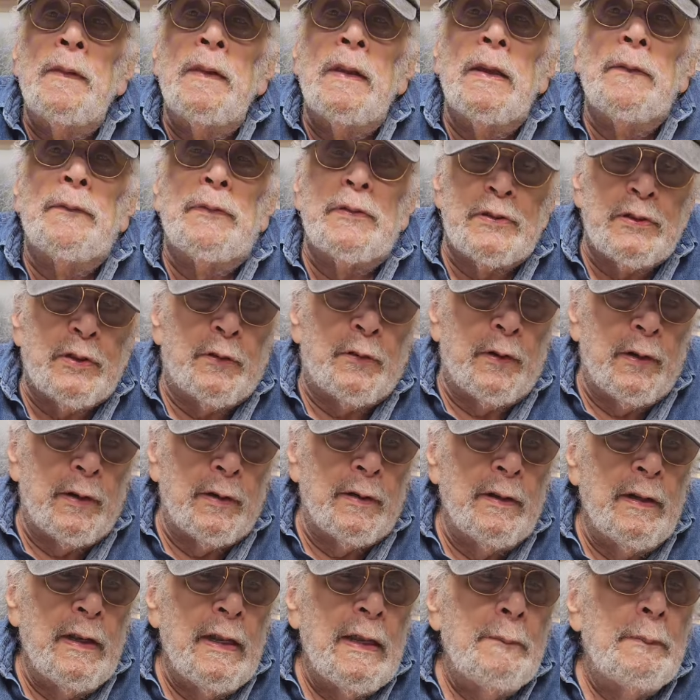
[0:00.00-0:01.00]
If it's a
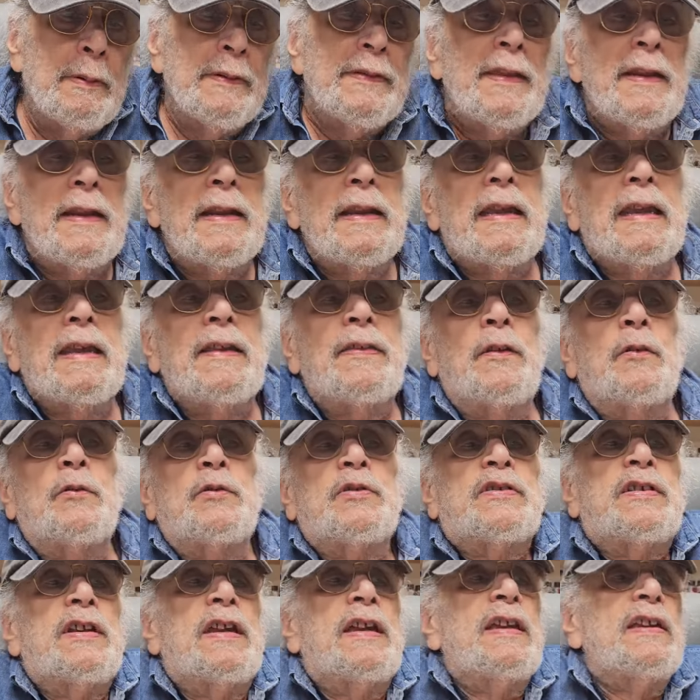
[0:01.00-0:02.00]
Crown. But then again, those
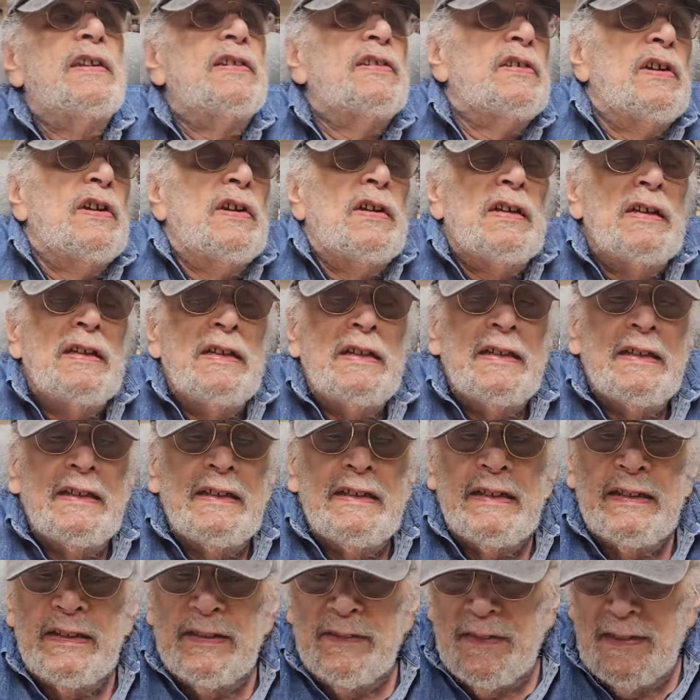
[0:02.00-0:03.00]
days,
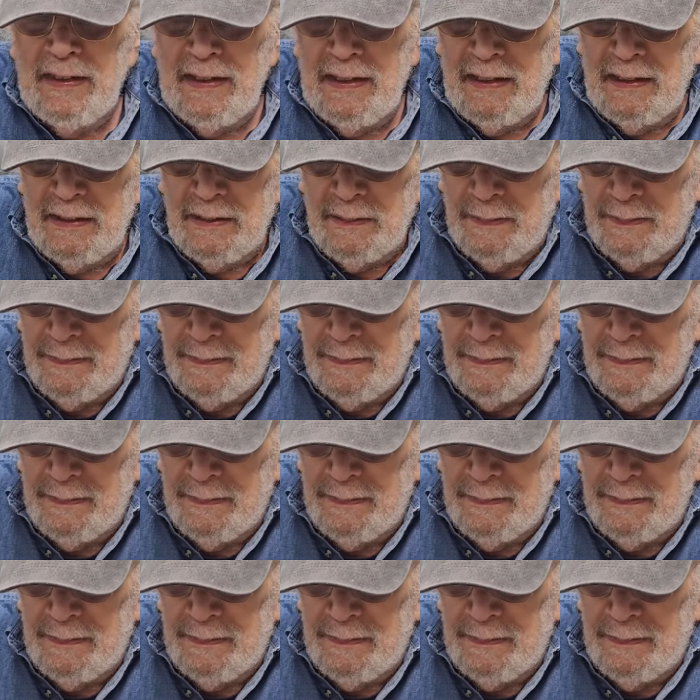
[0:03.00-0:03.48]
they're